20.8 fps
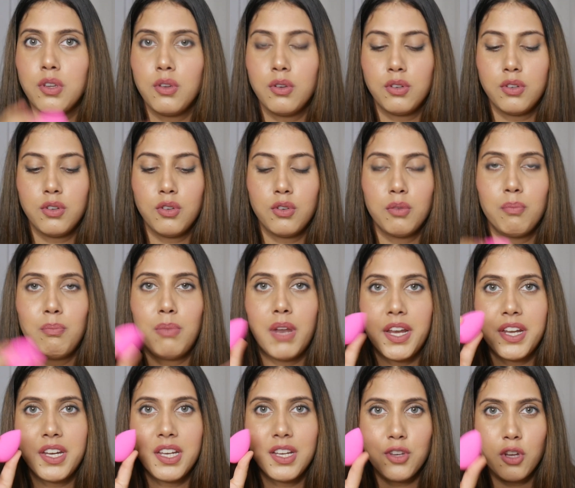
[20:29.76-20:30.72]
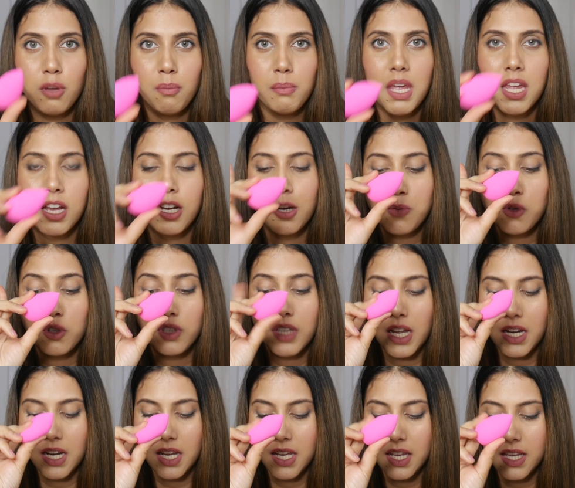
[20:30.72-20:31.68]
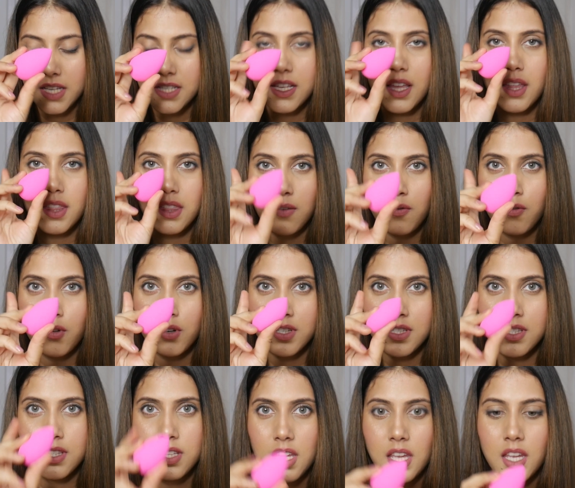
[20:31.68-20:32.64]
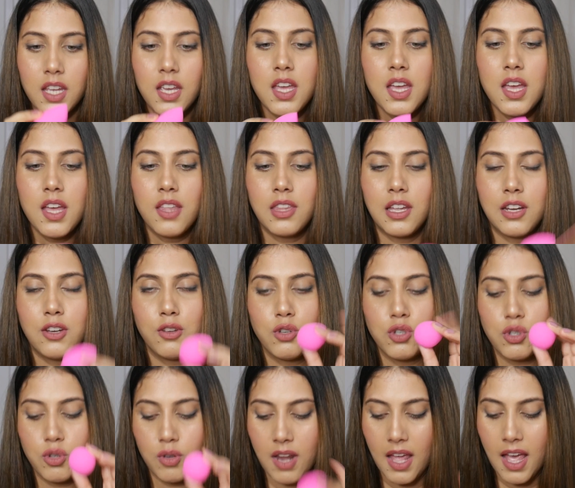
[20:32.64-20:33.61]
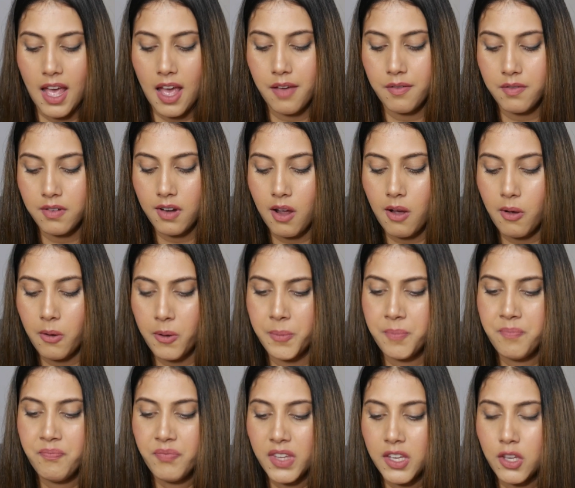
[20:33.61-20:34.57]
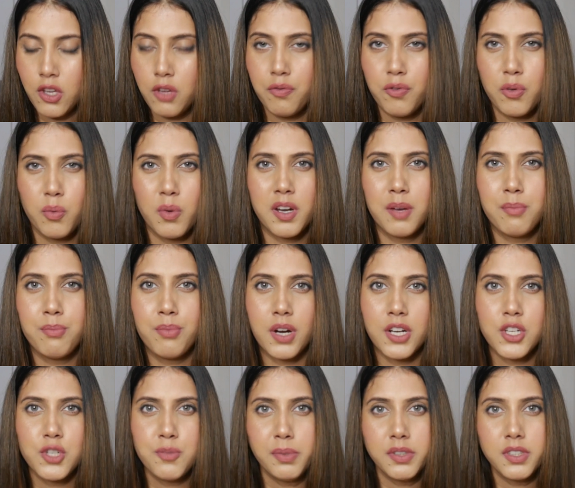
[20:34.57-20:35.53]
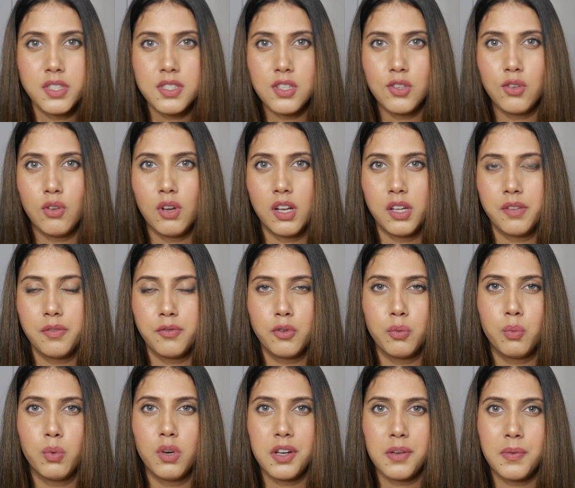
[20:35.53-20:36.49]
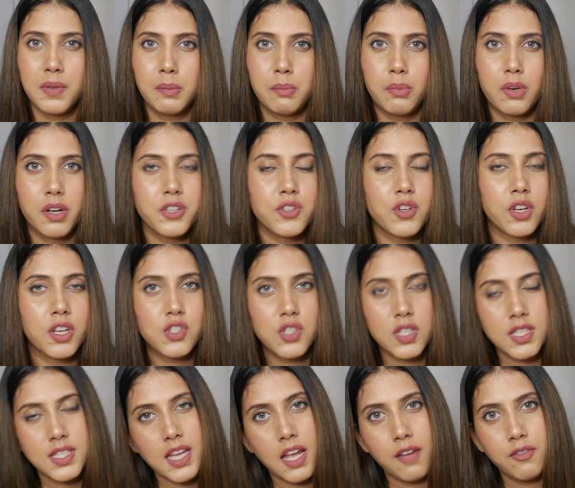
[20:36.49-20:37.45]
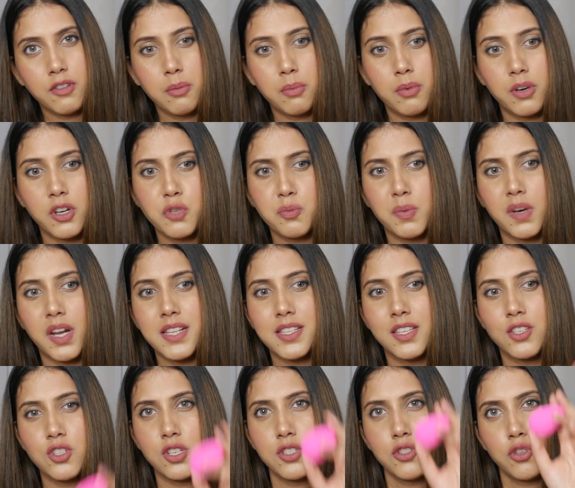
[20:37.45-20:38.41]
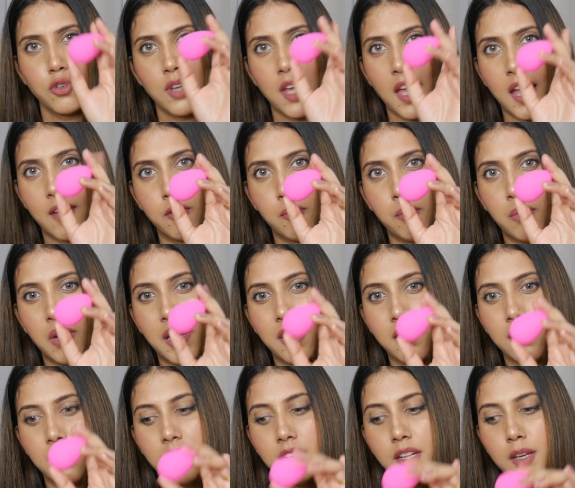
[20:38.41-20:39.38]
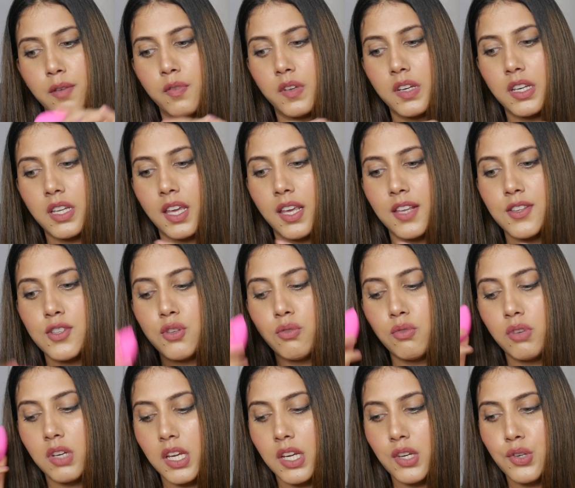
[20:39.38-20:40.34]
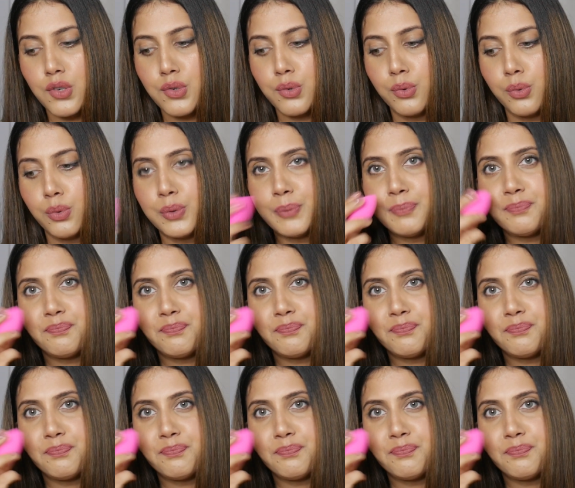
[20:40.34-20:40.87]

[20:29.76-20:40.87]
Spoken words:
you know, blend in your makeup. So that is the first thing that you should have. Now if you are a brush person, you love to work with brush, you can just have the brush, but I suggest you to have a blender if in case you need to,